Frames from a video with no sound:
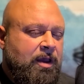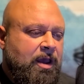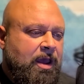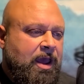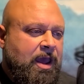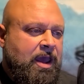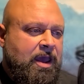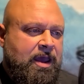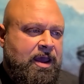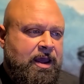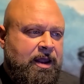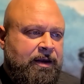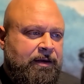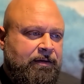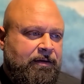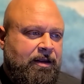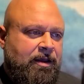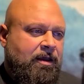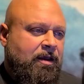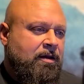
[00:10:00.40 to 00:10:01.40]
and
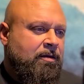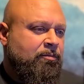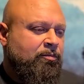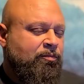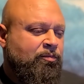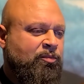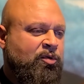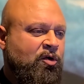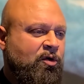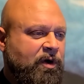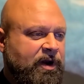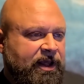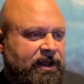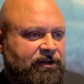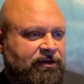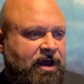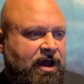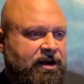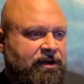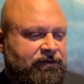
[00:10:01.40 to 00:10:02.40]
pointing,
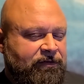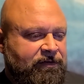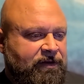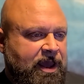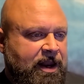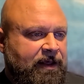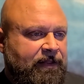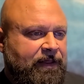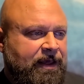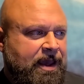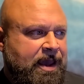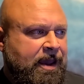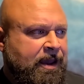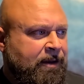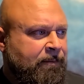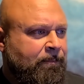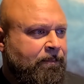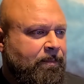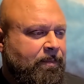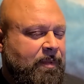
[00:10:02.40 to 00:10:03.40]
kind of just getting the
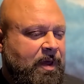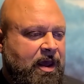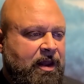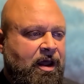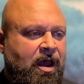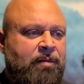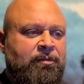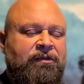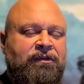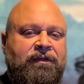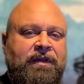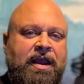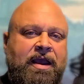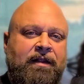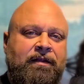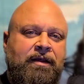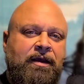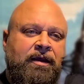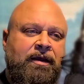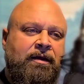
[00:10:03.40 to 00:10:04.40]
aim, and I'm
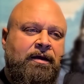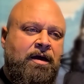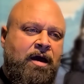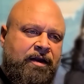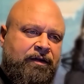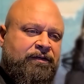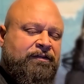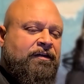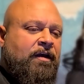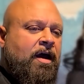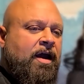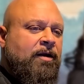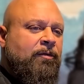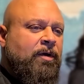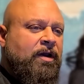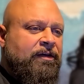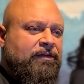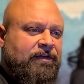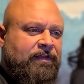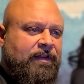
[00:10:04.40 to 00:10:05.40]
standing kind of
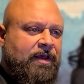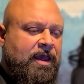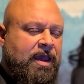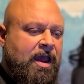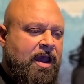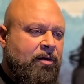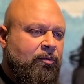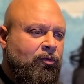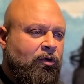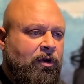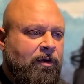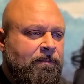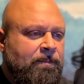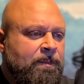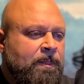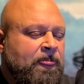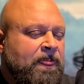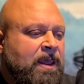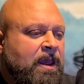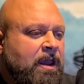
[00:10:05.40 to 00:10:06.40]
sideways in the camera,
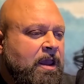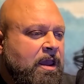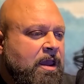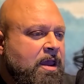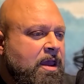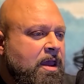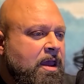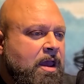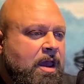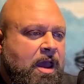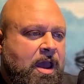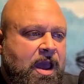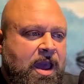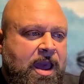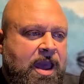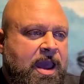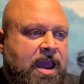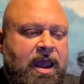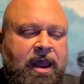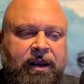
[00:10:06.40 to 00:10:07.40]

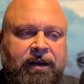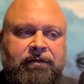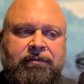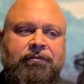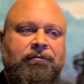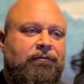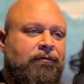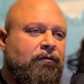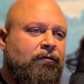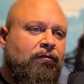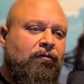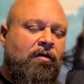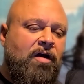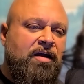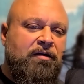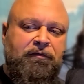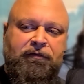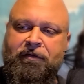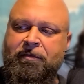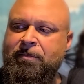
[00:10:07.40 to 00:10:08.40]
and
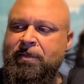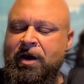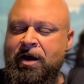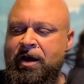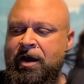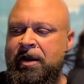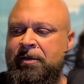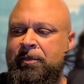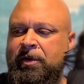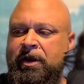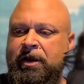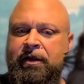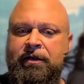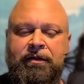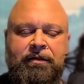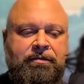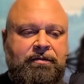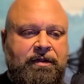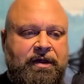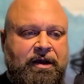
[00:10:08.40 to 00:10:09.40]
right from behind me
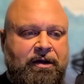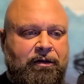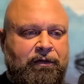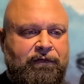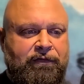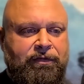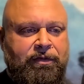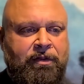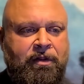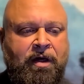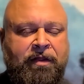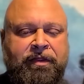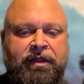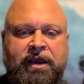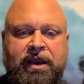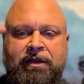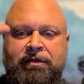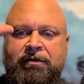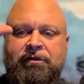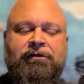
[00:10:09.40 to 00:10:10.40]
there's
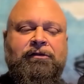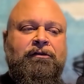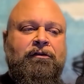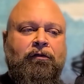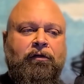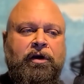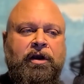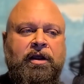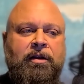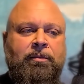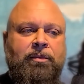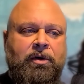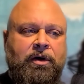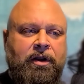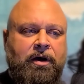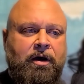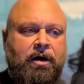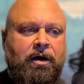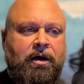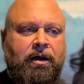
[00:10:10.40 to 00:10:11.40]
nothing in the screen but
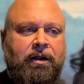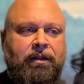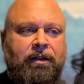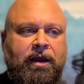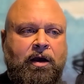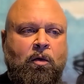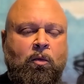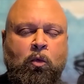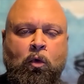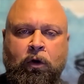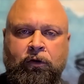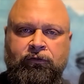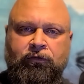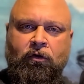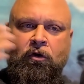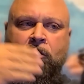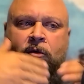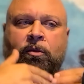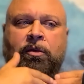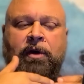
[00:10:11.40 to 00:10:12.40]
like a
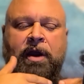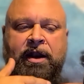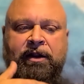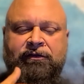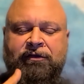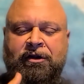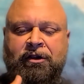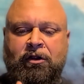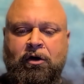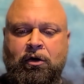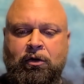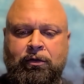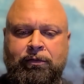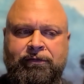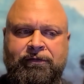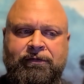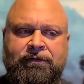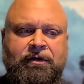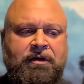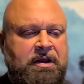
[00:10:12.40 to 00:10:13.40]
wardrobe, and it's
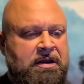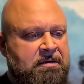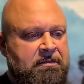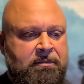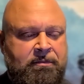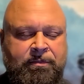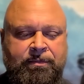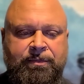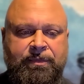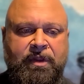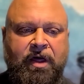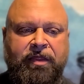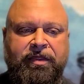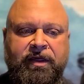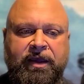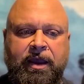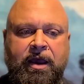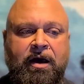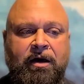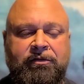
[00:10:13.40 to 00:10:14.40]
closed,
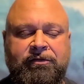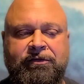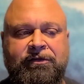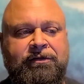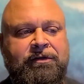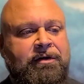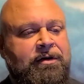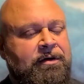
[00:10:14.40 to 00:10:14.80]
nothing else.